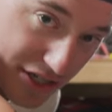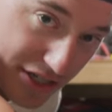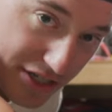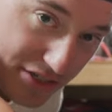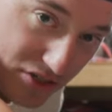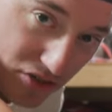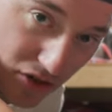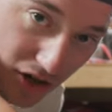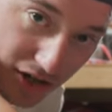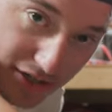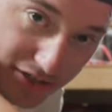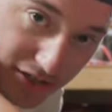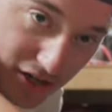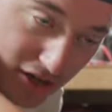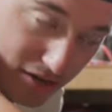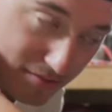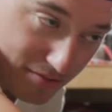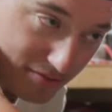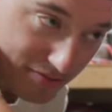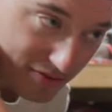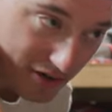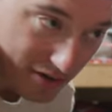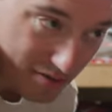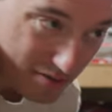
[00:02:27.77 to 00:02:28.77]
exhaust
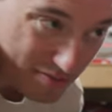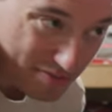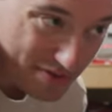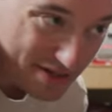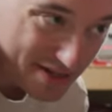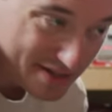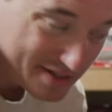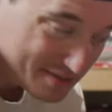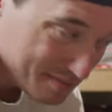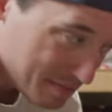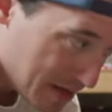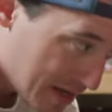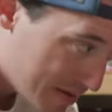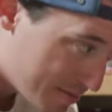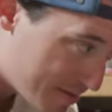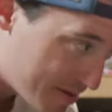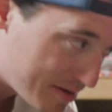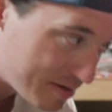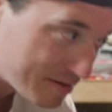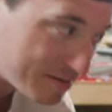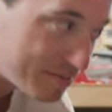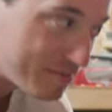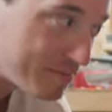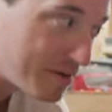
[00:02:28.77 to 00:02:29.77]
carbon fiber piece,
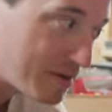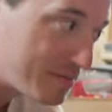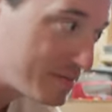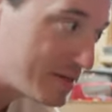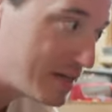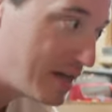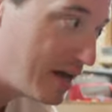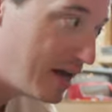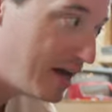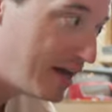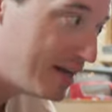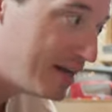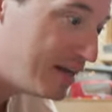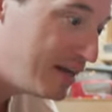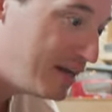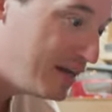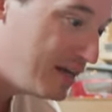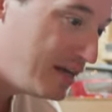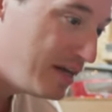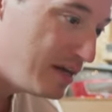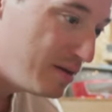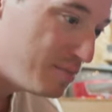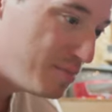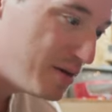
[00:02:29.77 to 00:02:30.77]
maybe, maybe not.
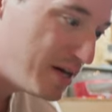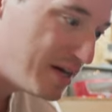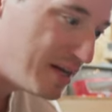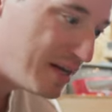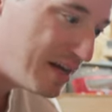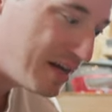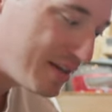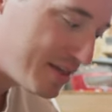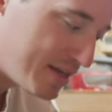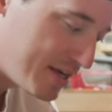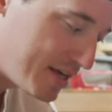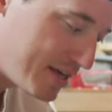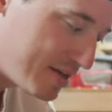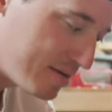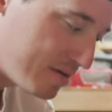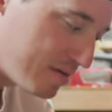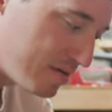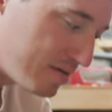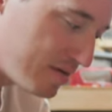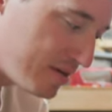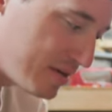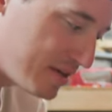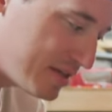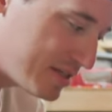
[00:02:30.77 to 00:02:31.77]
But I think,
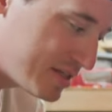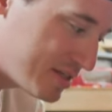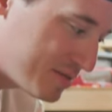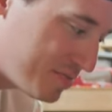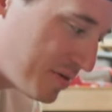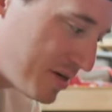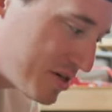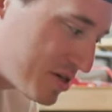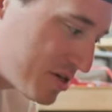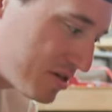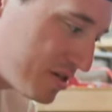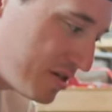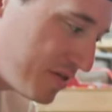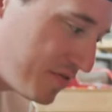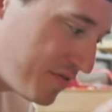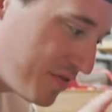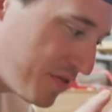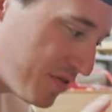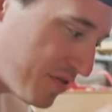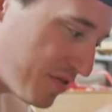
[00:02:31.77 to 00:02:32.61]
especially if